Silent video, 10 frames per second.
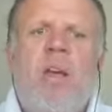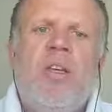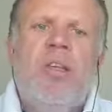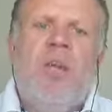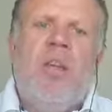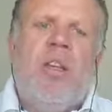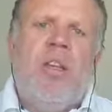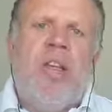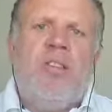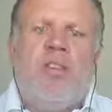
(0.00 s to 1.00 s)
So one of the
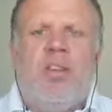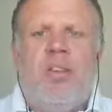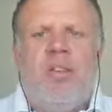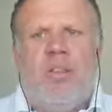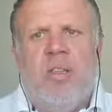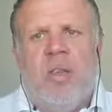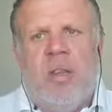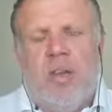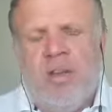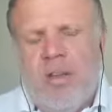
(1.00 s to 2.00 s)
little exercises, and
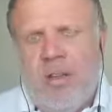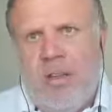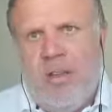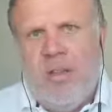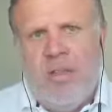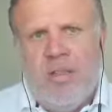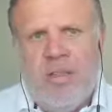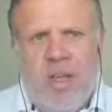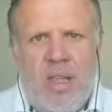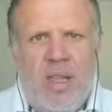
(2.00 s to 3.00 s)
I've included this
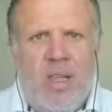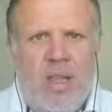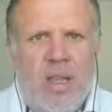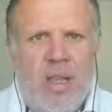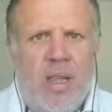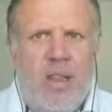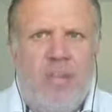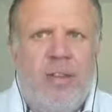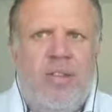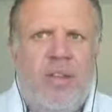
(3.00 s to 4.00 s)
in the
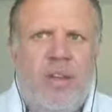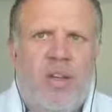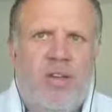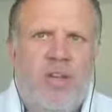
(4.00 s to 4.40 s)
briefing notes,